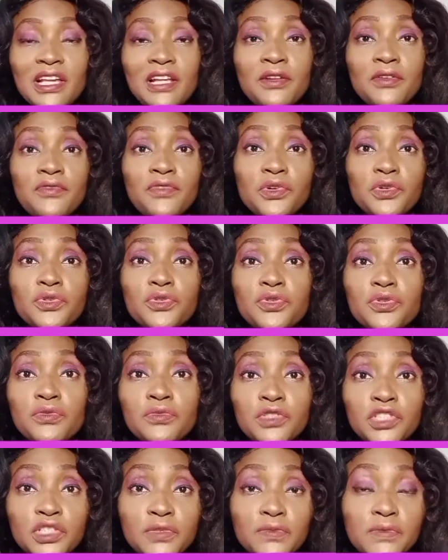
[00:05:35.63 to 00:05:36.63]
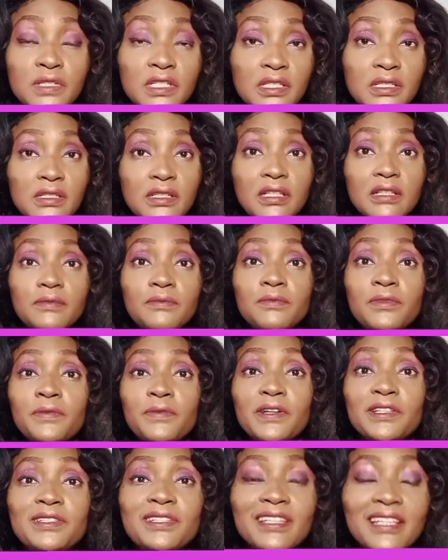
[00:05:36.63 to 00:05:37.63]
I love you all so much. Please
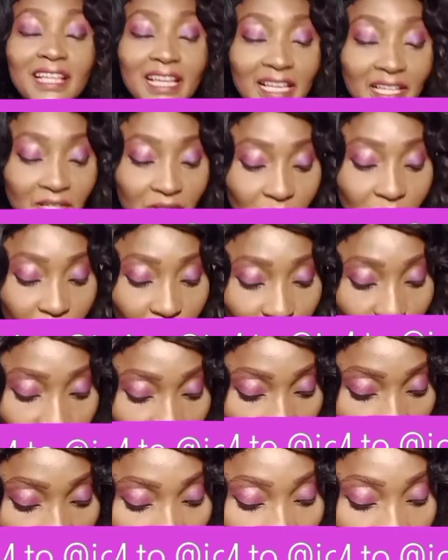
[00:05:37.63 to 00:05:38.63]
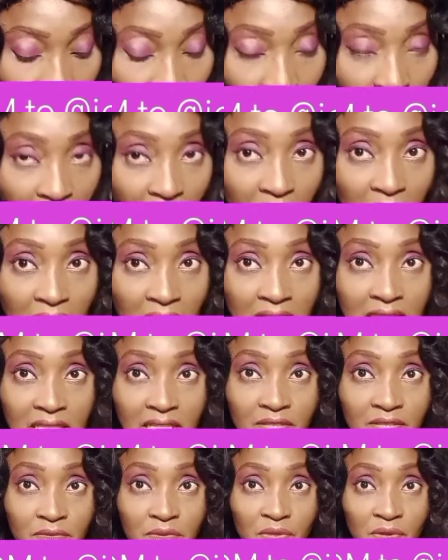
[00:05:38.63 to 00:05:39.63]
remember to like, subscribe. And
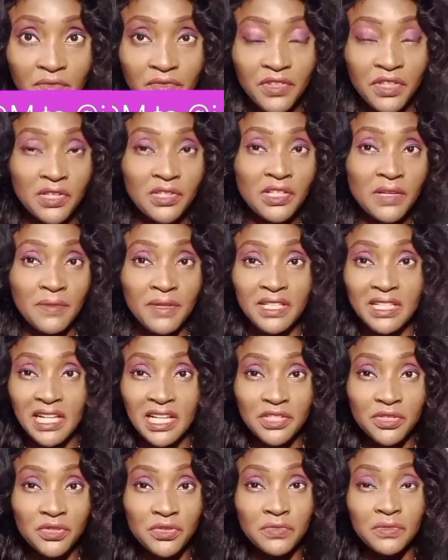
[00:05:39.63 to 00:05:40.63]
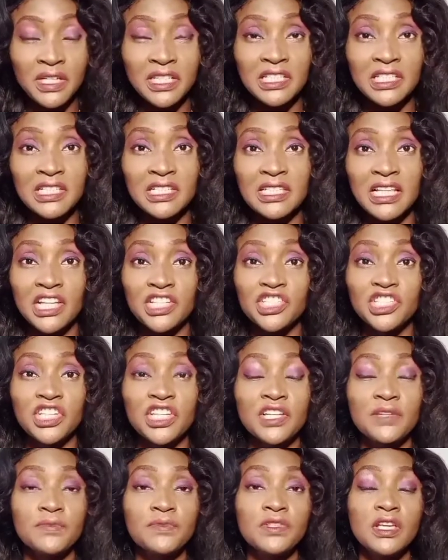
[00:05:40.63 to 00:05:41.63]
something else about the classroom woman is that she
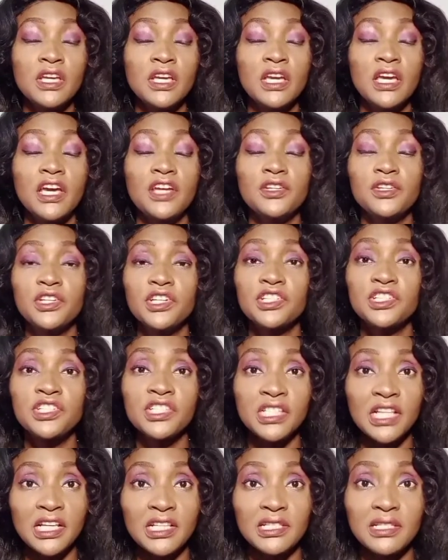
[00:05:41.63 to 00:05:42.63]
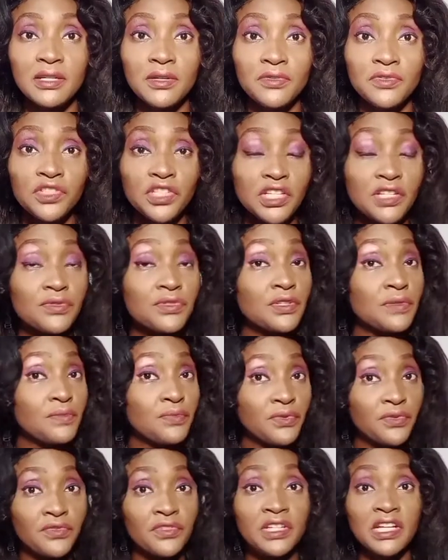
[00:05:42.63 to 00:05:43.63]
keeps educating herself. She keeps
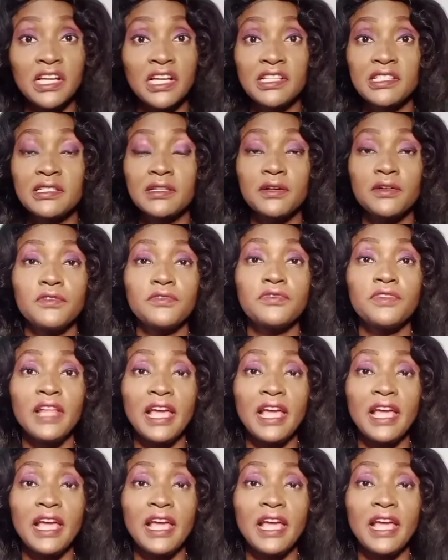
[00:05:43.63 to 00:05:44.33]
improving herself.